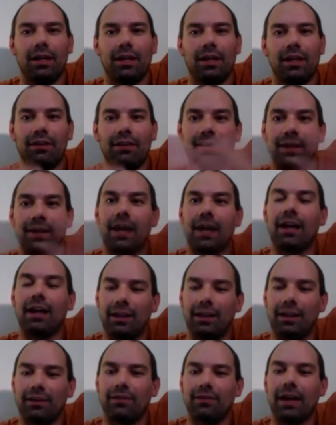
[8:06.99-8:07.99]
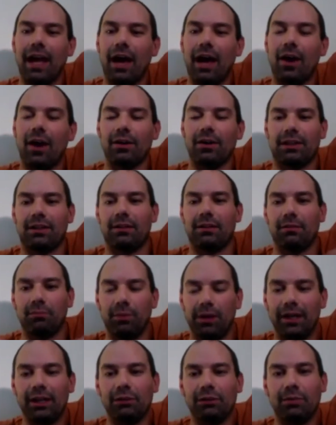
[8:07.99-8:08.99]
giving out
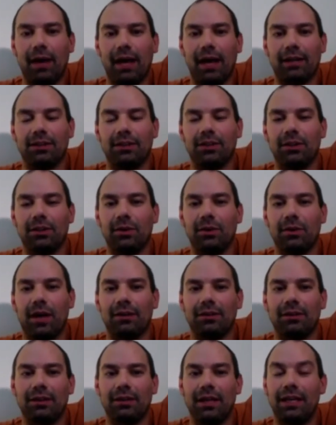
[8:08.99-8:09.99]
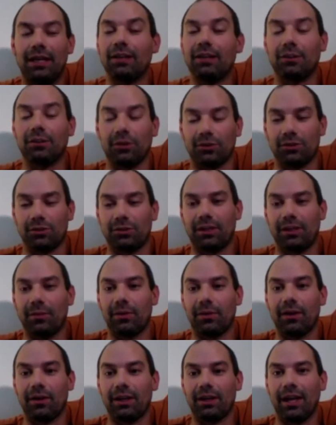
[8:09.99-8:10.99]
brings back to you, as in any social
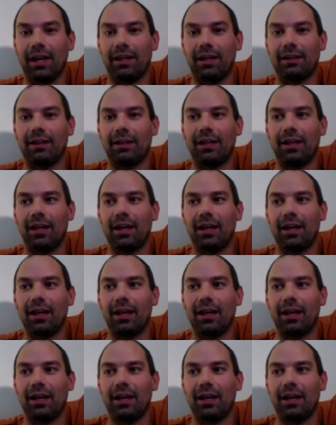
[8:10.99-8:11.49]
network. And